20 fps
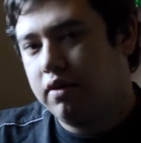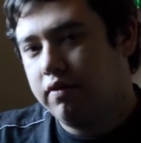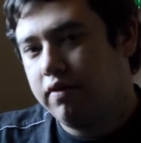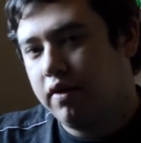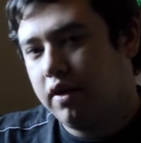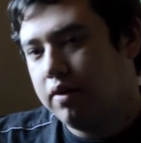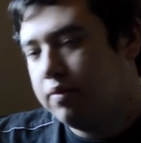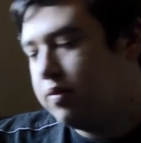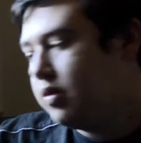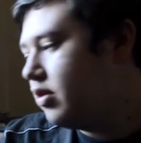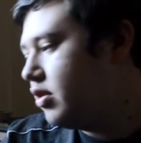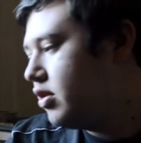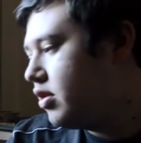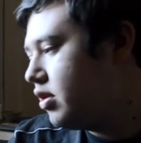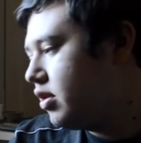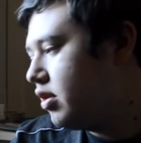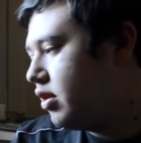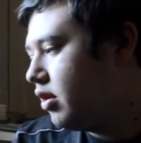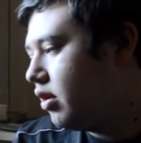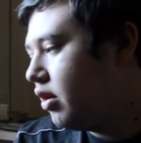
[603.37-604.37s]
very much.
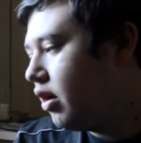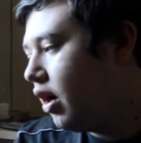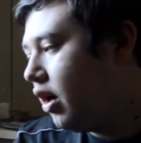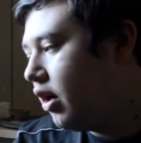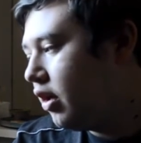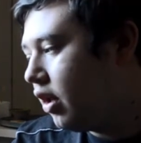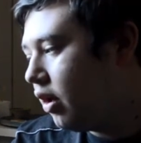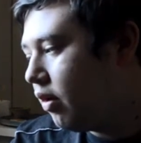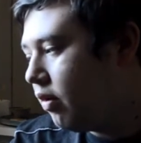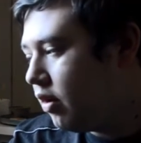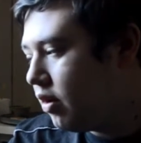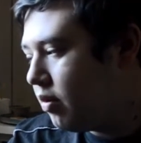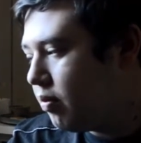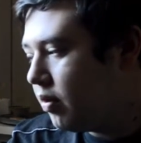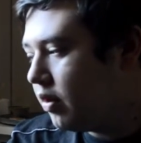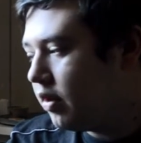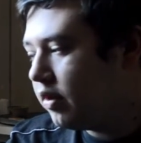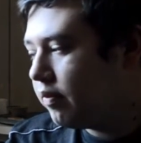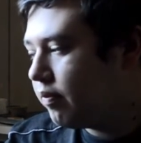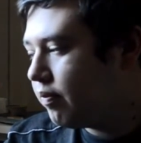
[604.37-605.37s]
I know her,
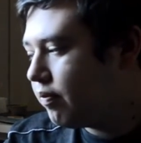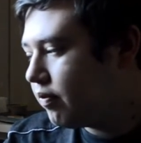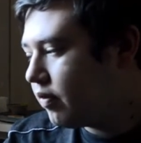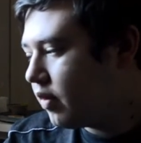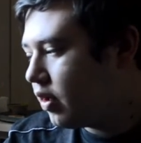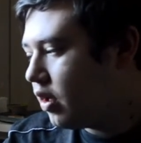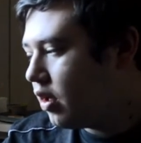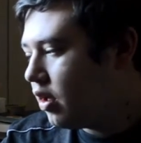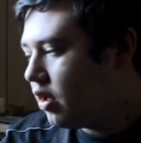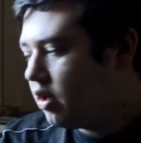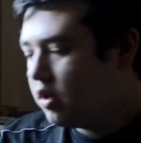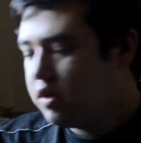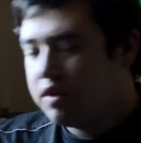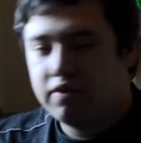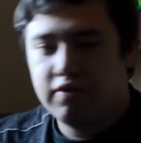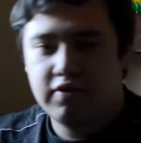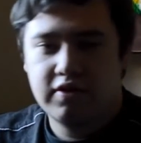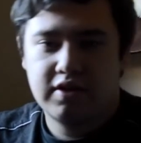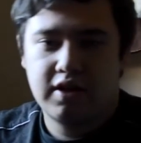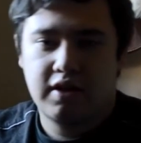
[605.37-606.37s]
but for
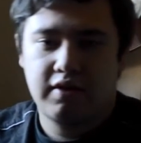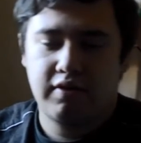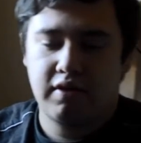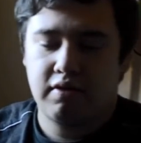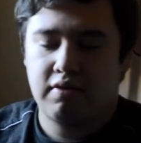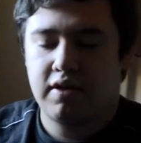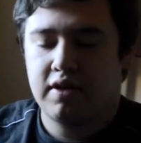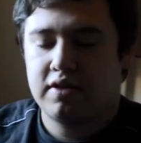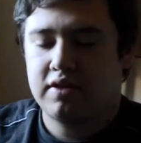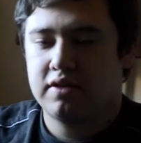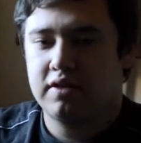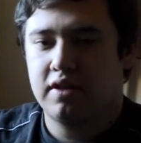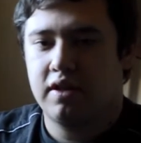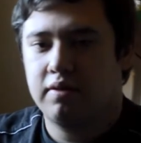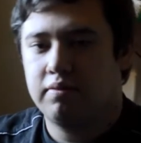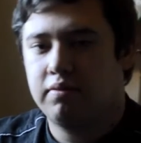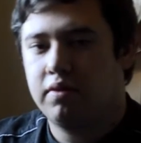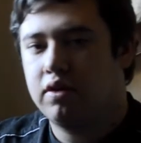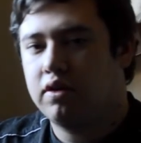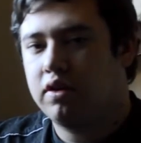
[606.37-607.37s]
safety reasons
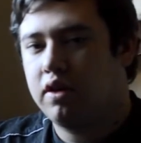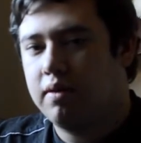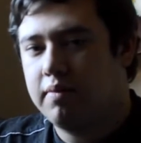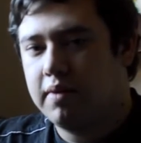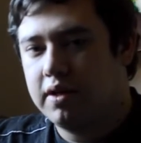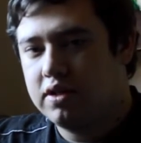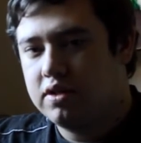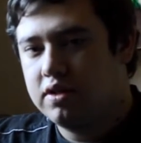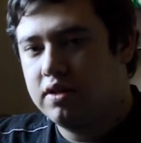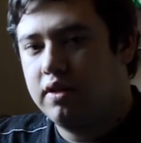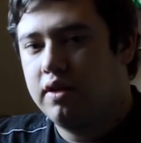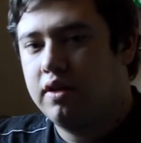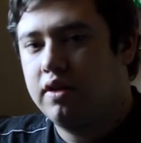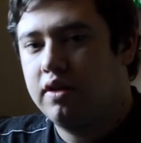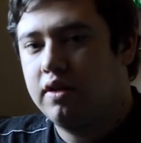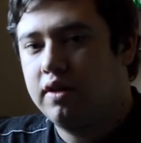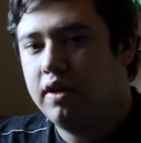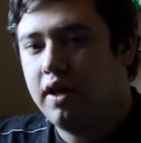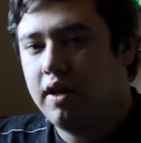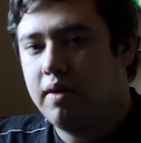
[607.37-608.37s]
I'm not going to mention her
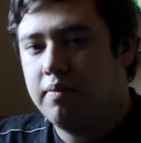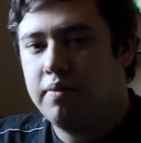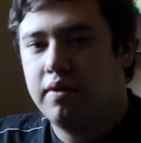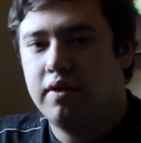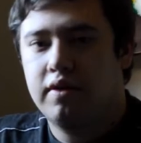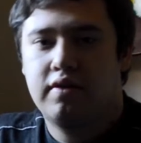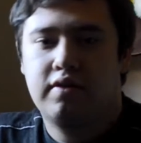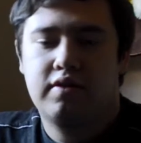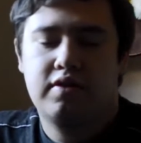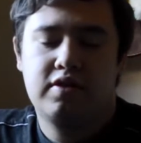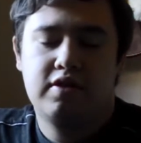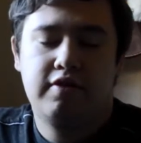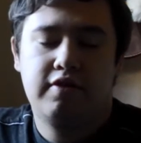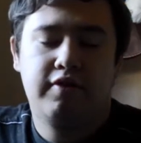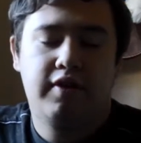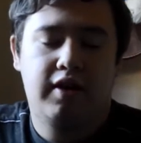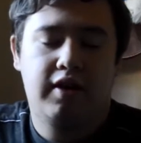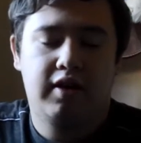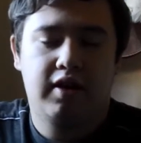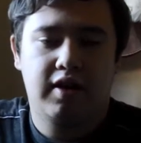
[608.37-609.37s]
name, but she's
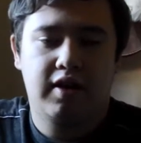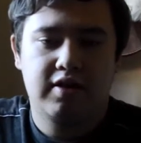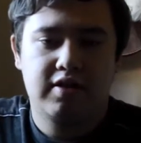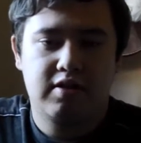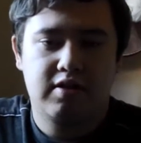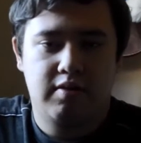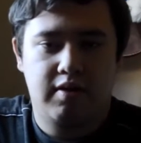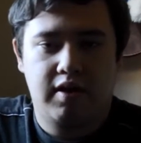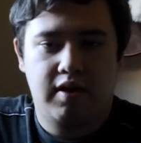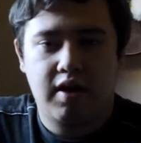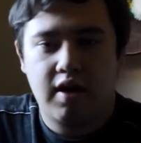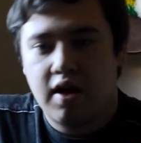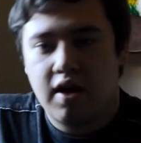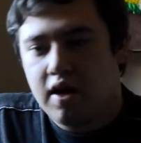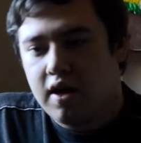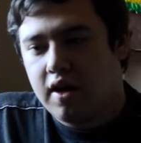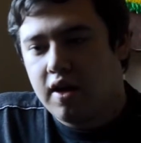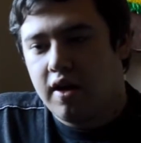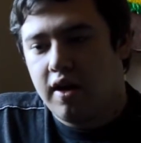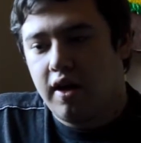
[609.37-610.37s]
very nice to me.
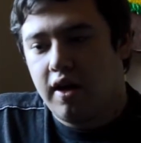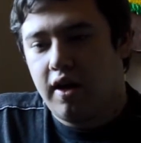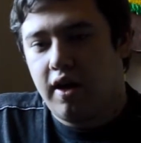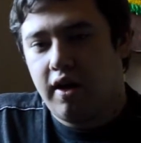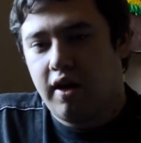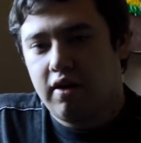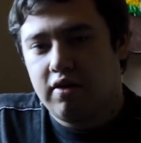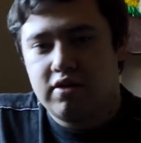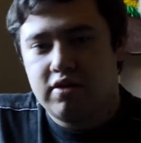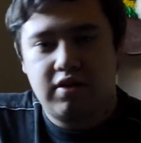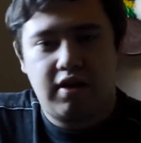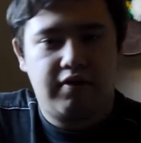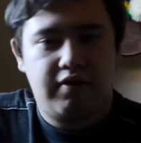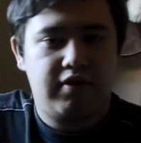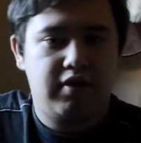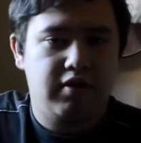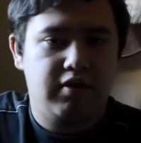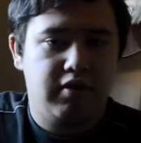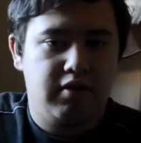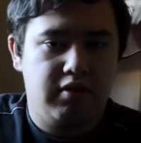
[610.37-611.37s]
I also have
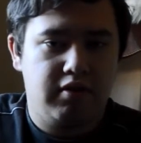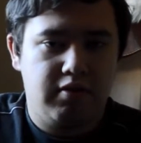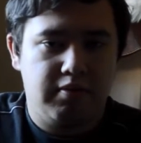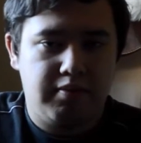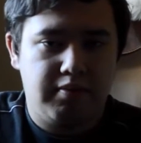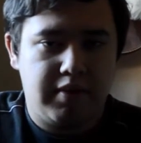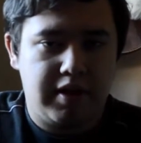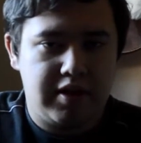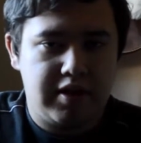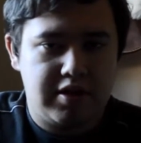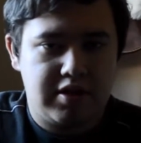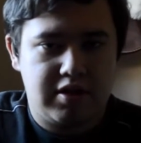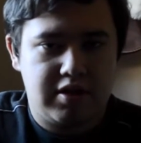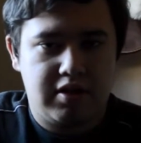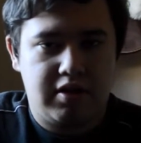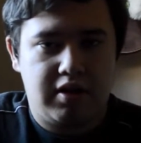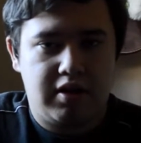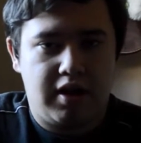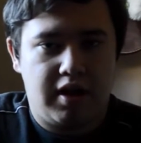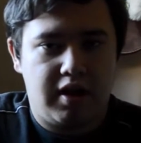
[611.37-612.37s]
to
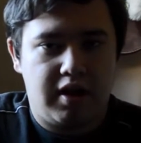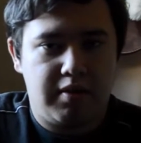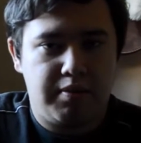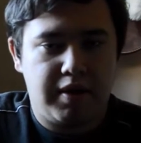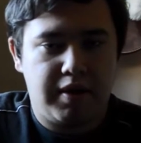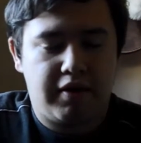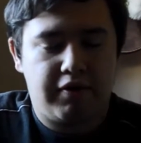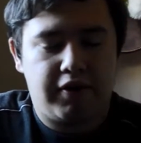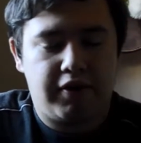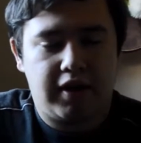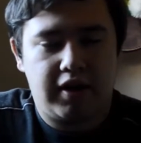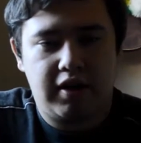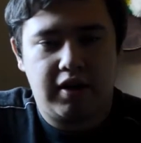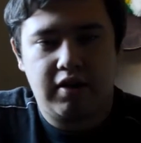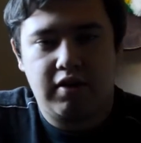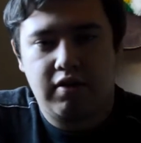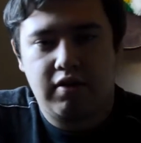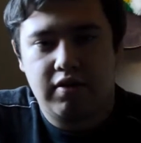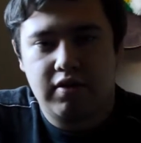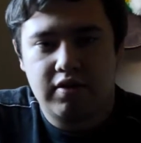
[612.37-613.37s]
mention a big thank
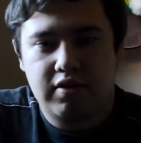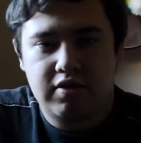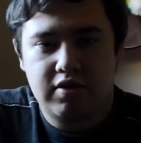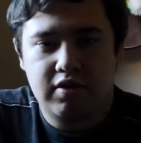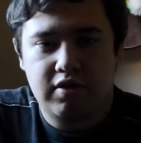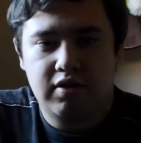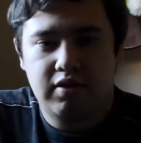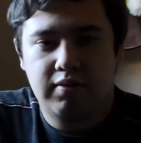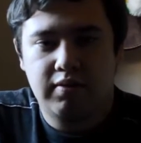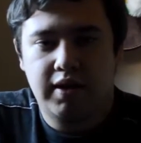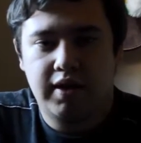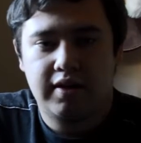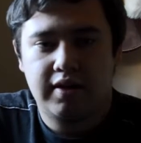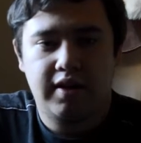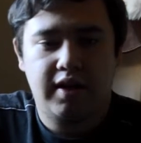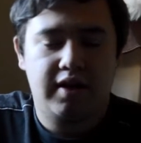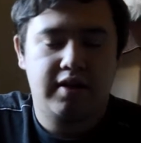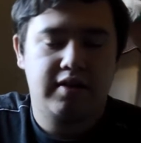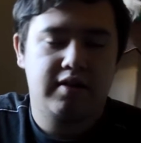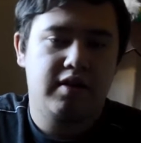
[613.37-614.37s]
you to my
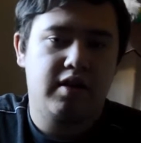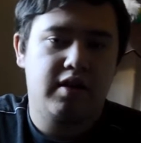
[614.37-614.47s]
dad